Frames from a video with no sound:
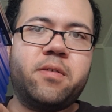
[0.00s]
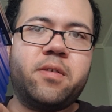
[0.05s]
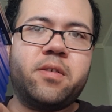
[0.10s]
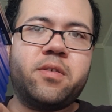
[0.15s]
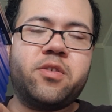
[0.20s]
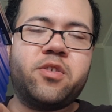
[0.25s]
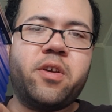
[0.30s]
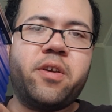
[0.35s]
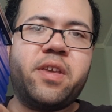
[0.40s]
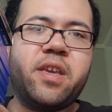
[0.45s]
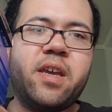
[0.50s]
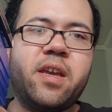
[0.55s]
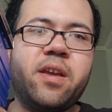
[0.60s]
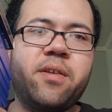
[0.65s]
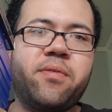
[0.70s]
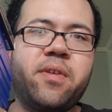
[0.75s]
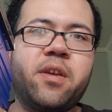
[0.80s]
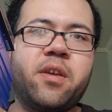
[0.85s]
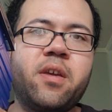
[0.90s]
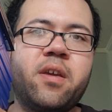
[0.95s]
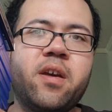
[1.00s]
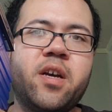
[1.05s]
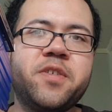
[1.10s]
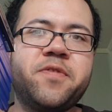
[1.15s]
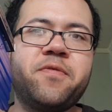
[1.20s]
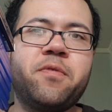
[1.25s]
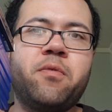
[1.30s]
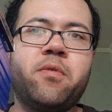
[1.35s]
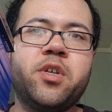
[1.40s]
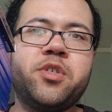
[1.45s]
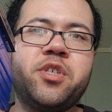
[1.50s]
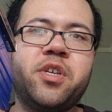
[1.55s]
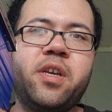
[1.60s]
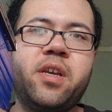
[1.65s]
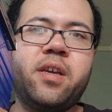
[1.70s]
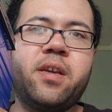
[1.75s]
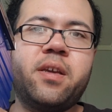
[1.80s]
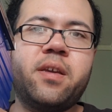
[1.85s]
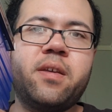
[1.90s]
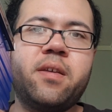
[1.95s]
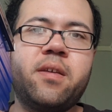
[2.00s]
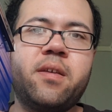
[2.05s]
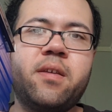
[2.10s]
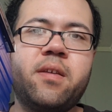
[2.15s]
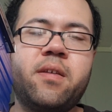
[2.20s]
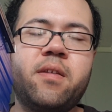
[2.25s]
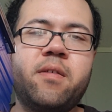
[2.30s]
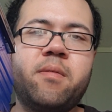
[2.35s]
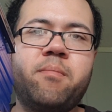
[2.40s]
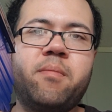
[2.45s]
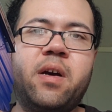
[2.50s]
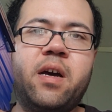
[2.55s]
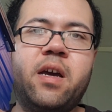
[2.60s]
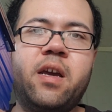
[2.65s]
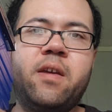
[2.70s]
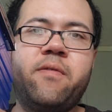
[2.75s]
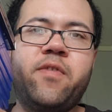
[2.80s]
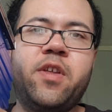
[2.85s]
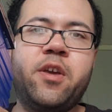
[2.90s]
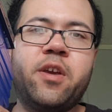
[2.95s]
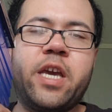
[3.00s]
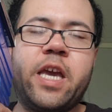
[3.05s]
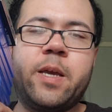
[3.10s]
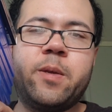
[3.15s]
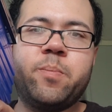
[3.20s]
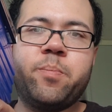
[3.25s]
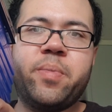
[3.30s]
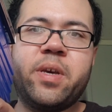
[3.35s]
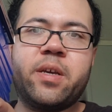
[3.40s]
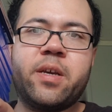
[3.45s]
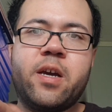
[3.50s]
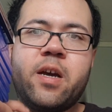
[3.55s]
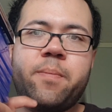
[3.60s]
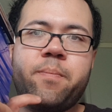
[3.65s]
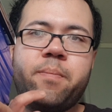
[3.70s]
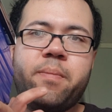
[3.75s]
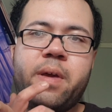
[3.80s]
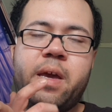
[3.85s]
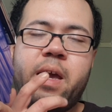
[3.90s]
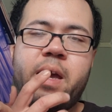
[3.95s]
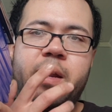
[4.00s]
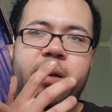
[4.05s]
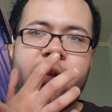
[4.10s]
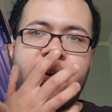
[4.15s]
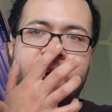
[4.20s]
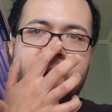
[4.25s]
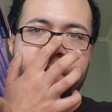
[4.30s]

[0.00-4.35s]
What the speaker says: so yeah, thank you guys for watching my video game pickup, and